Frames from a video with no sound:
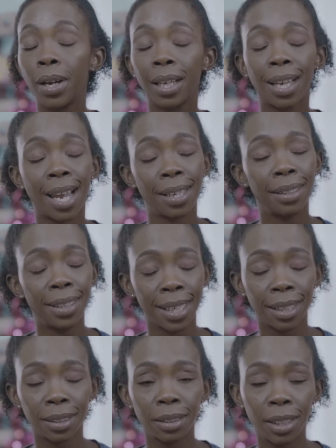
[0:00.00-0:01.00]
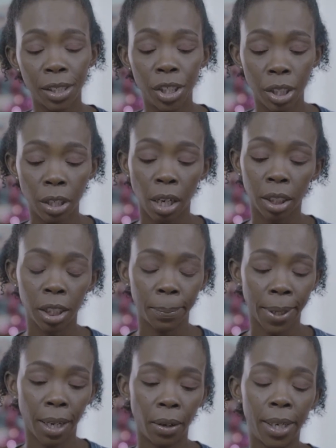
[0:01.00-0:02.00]
a lot of things that she talked
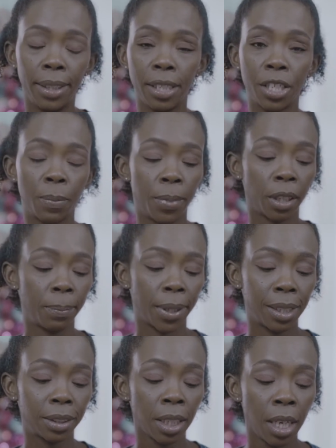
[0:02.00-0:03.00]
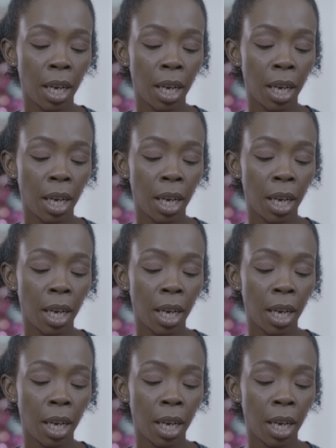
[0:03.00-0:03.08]
about in this book, because